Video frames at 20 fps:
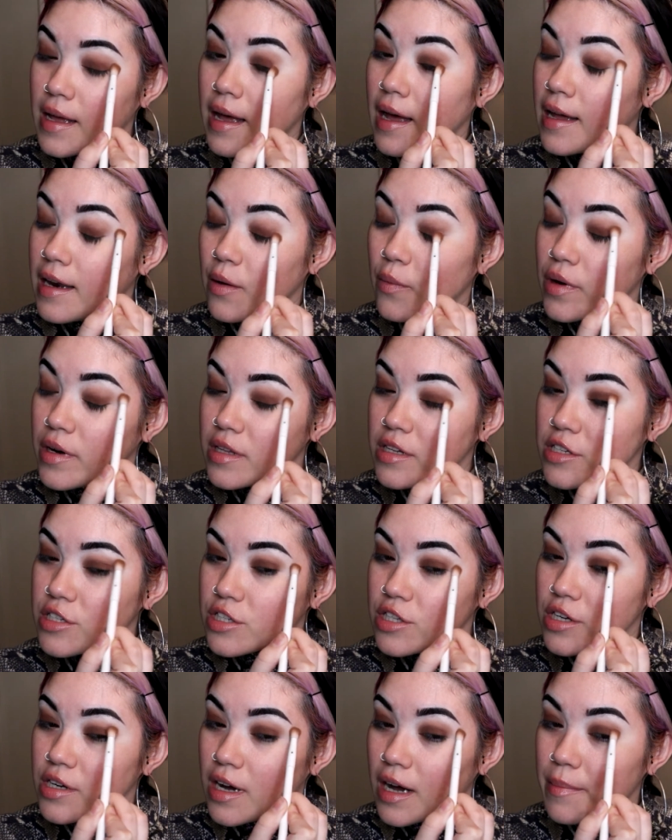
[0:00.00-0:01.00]
And I want this
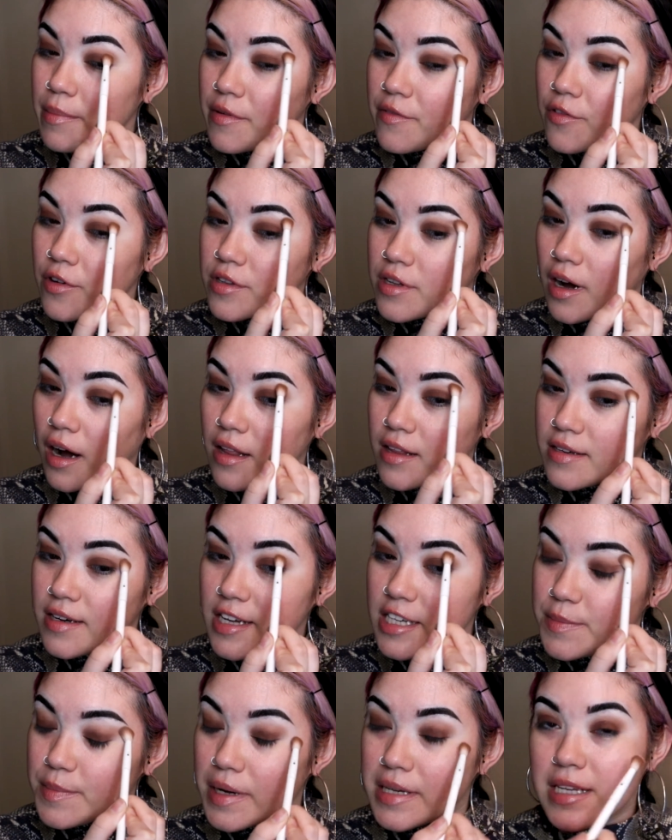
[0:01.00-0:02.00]
look up before the
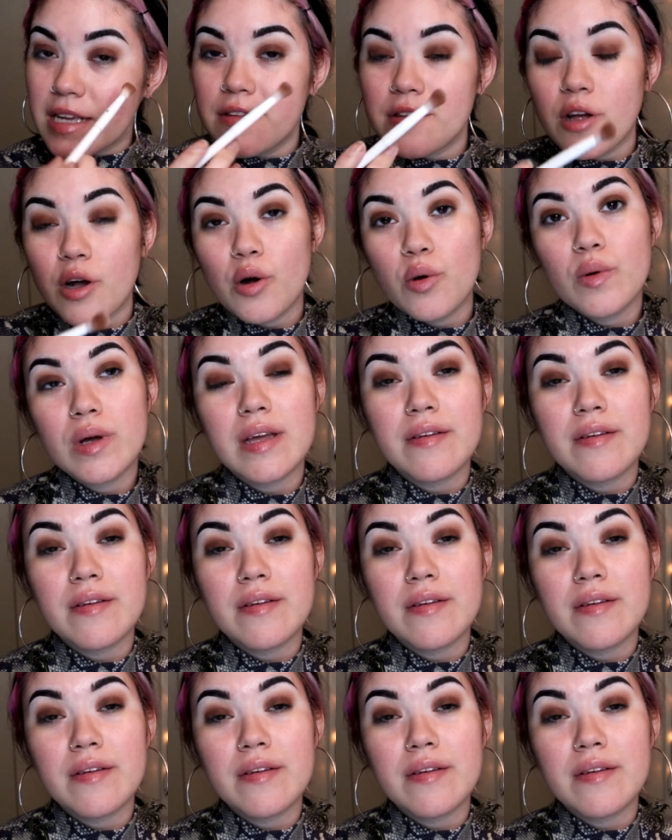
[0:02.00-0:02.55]
holidays because I know